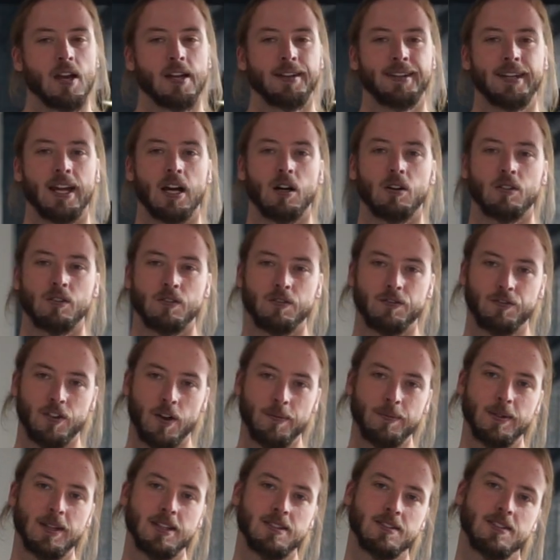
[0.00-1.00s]
Now,
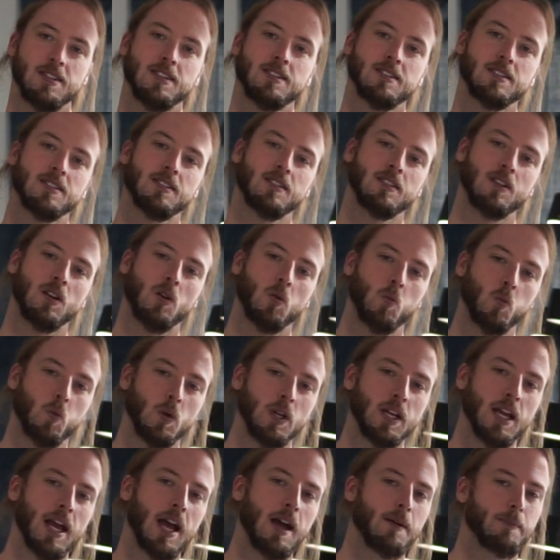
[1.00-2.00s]
from that season,
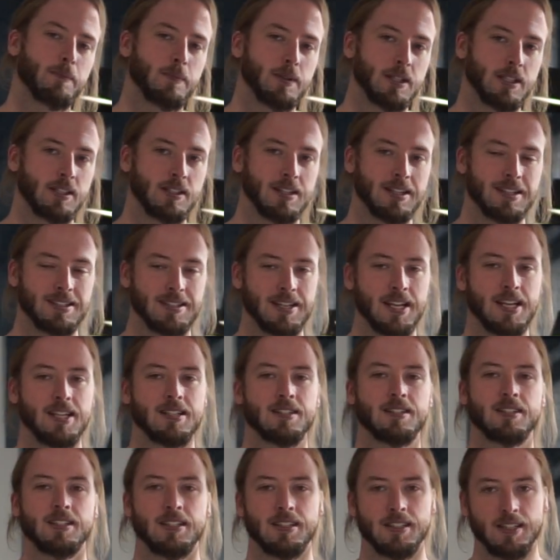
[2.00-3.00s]
we have been
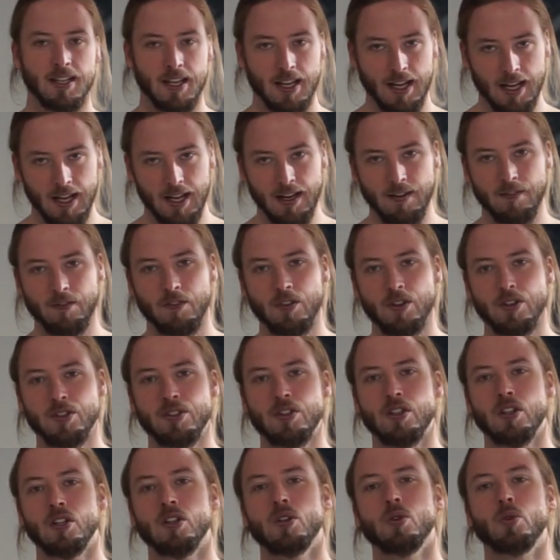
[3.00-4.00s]
tasting it every
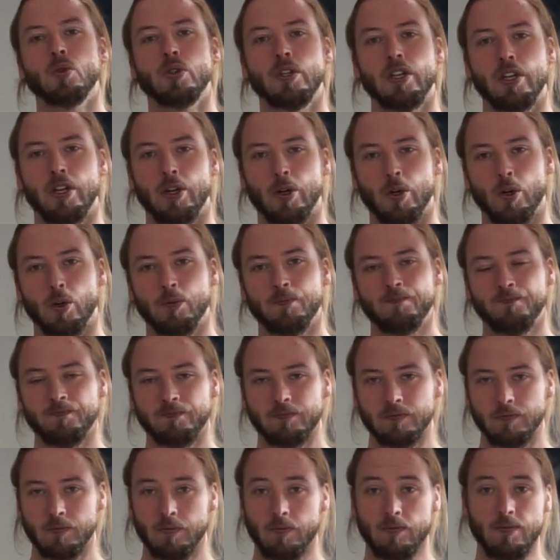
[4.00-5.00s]
single year.
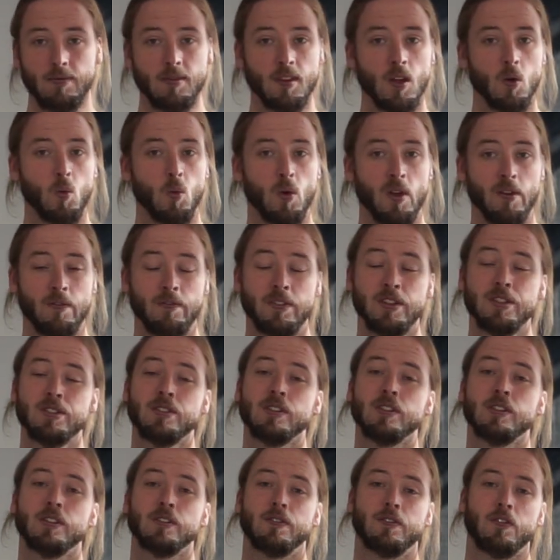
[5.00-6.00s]
We
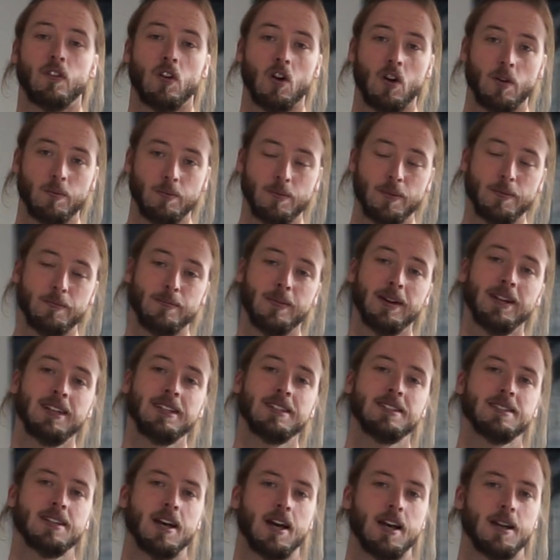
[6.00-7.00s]
visited the farm
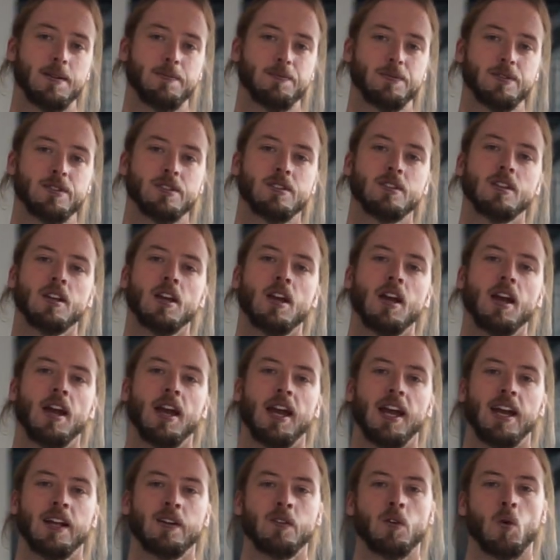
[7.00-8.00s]
many times,
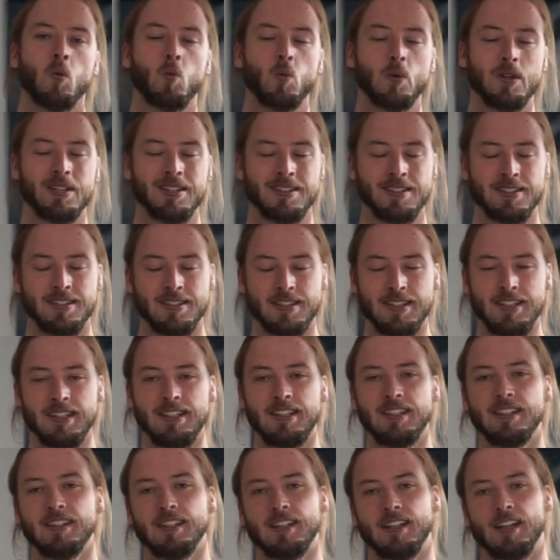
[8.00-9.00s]
and we've
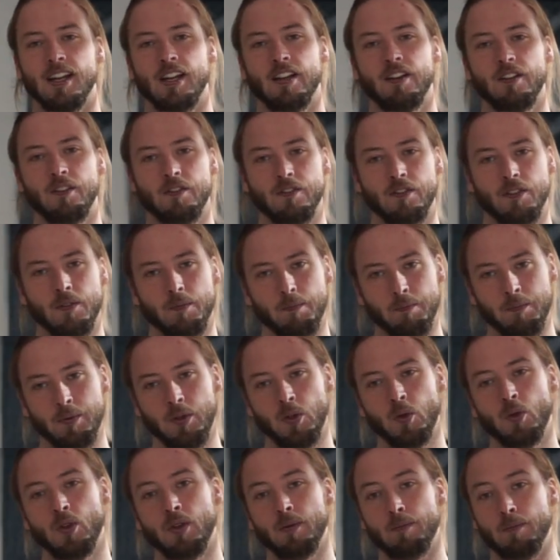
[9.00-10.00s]
seen the kind of
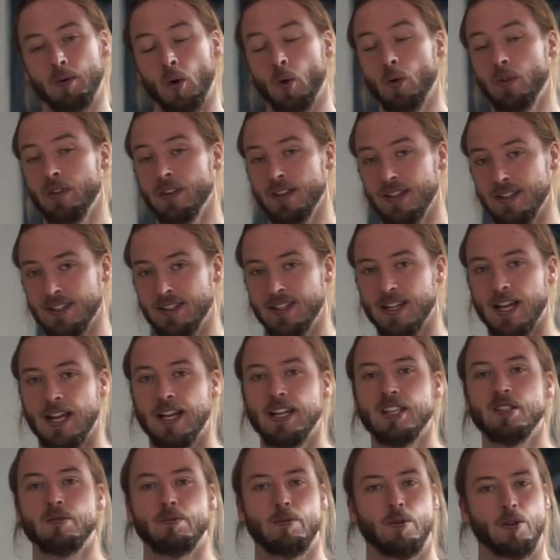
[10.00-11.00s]
beauty, both in
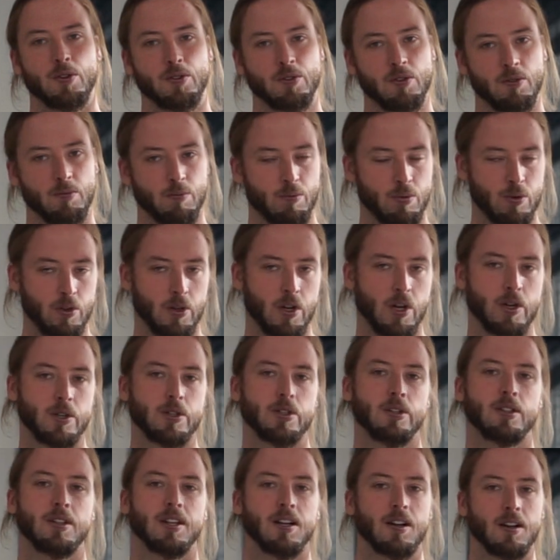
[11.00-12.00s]
taste, but also in
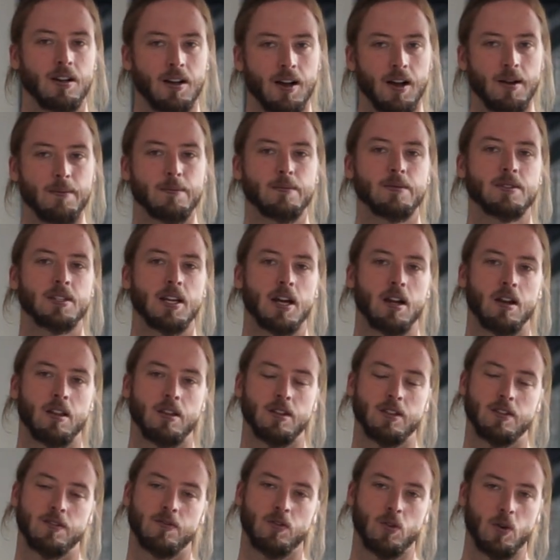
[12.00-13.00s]
production that comes out of
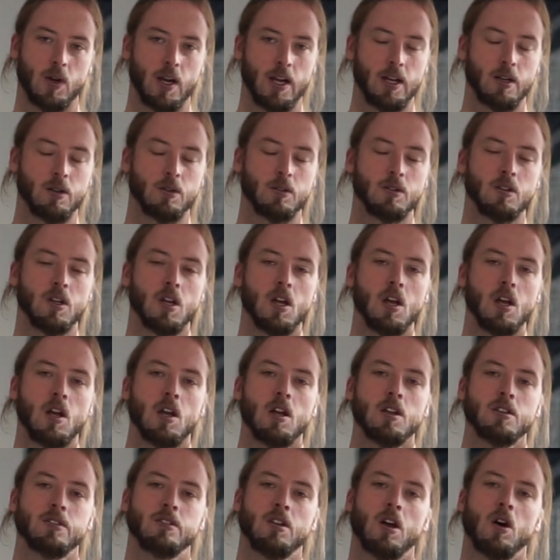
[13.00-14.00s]
this varietal.
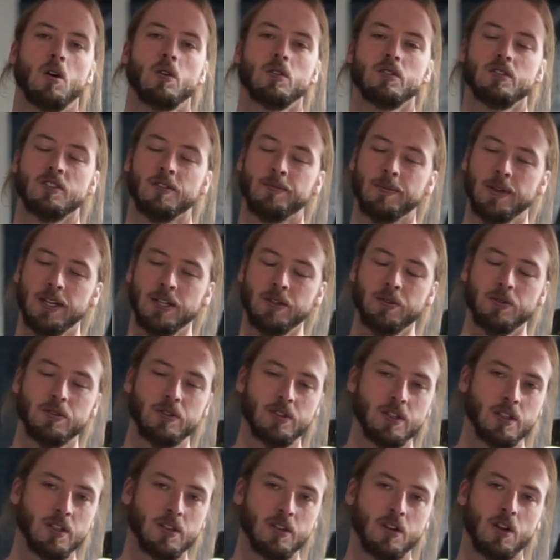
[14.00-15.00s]
So some
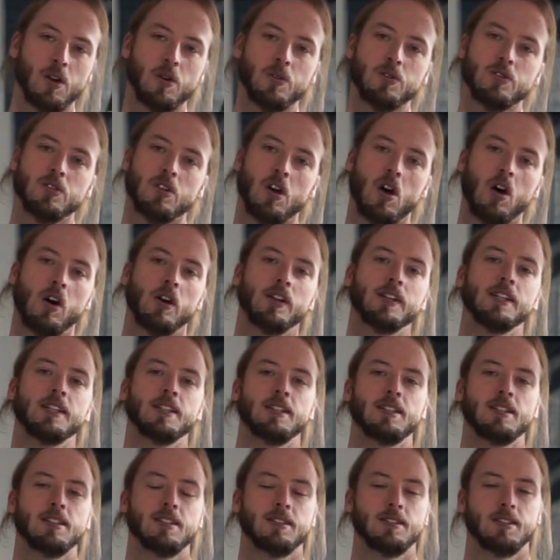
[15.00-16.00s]
interesting notes on
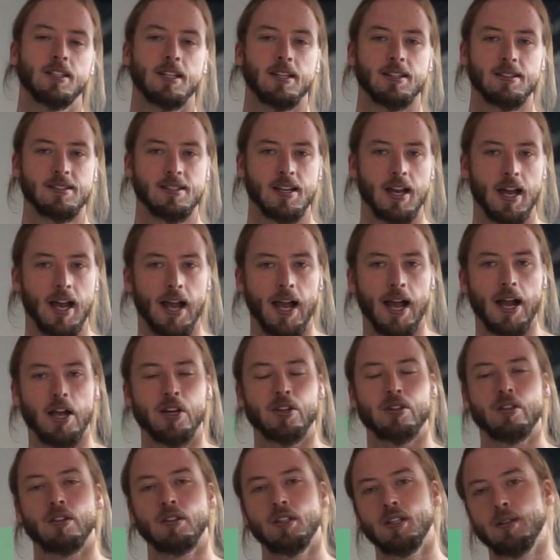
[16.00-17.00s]
it is that it's
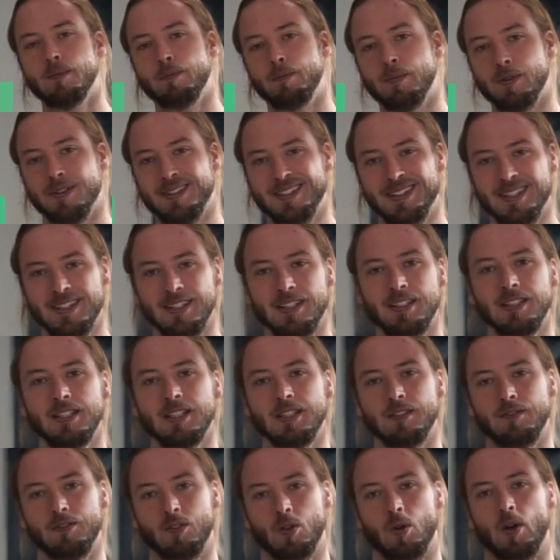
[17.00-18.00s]
actually a
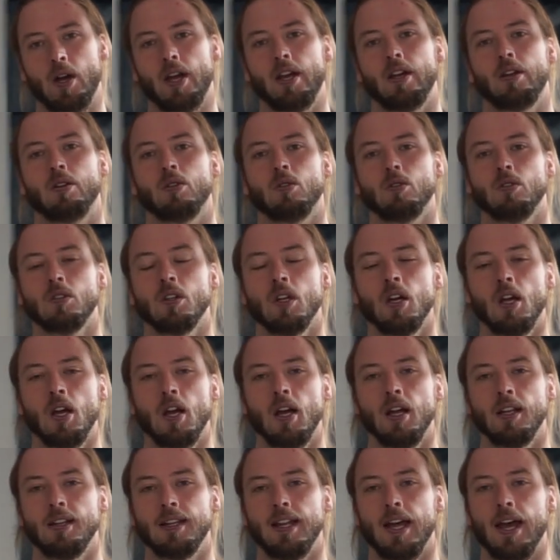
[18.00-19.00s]
Brazilian varietal
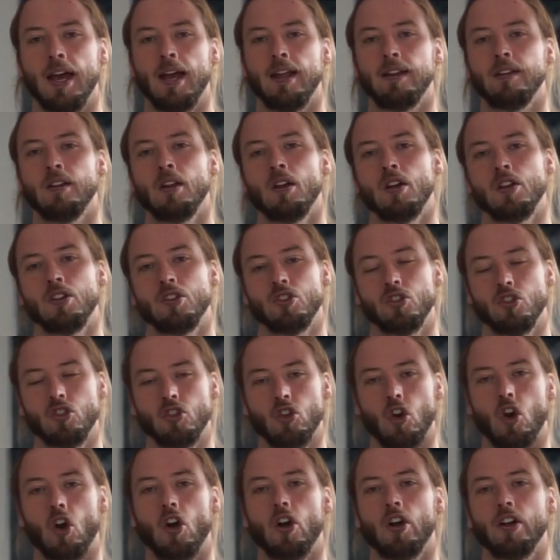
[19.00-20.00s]
that
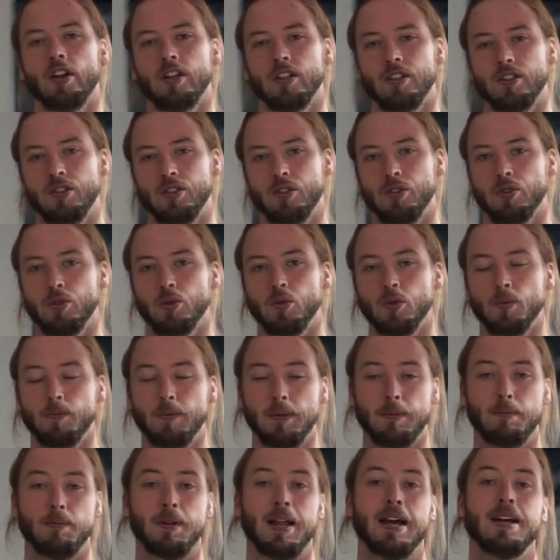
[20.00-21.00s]
started to
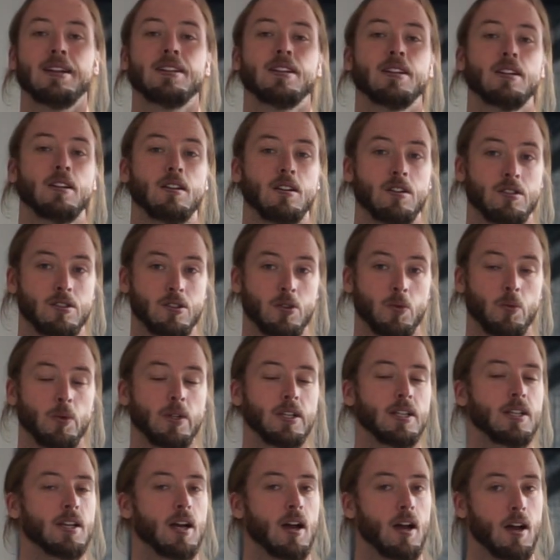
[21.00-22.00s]
be planted in Costa
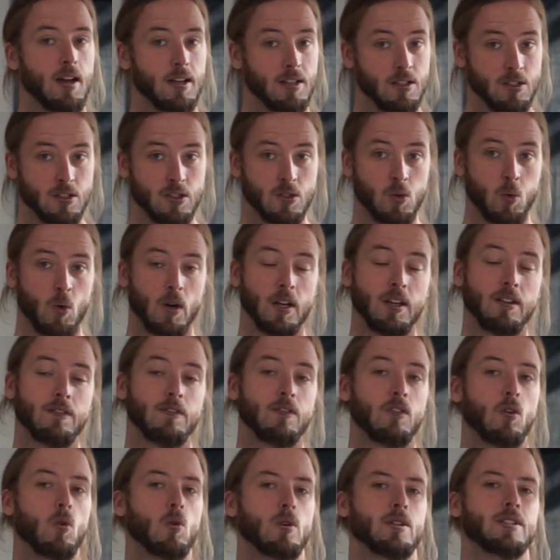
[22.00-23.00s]
Rica in
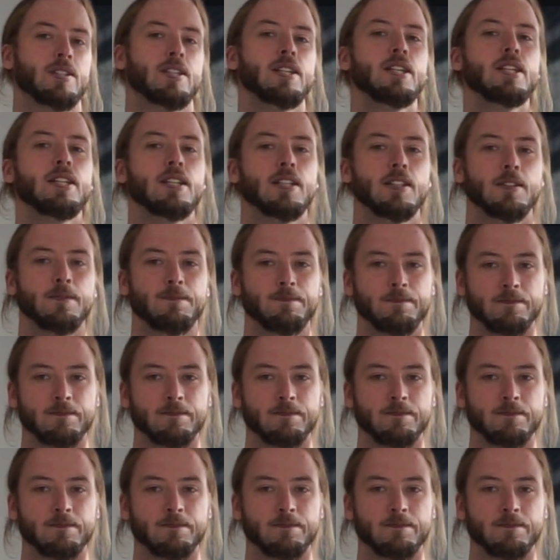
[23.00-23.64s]
2014.